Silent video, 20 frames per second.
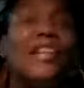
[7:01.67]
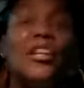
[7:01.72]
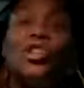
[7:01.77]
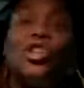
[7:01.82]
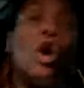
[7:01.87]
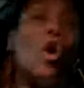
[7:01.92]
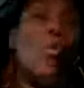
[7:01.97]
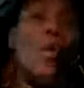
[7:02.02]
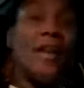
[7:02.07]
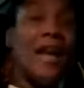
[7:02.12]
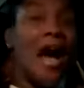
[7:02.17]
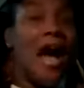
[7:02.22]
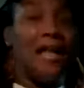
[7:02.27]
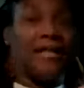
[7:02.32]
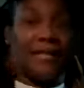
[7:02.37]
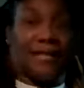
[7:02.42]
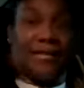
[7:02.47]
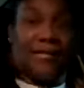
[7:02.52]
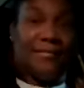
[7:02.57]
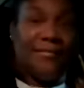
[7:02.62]
to do with us.
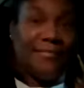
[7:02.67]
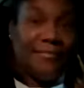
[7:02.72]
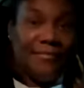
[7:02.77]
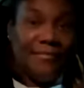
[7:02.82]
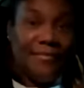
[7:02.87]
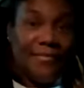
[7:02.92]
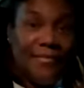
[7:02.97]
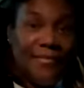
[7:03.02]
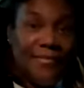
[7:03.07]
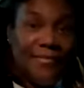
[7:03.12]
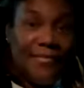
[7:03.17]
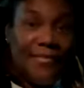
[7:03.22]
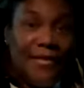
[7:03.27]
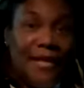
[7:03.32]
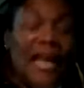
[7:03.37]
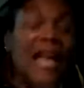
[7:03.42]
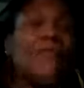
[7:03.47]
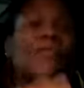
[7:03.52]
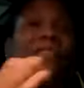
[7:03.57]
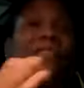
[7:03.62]

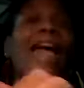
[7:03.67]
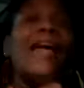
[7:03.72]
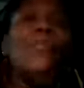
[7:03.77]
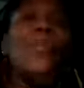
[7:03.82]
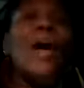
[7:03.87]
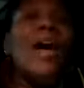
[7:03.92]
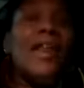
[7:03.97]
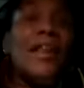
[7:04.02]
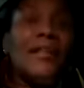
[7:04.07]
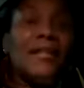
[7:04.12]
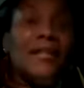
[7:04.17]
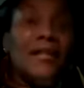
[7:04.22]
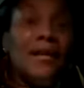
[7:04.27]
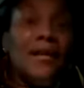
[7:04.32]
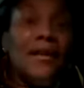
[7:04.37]
If they with us,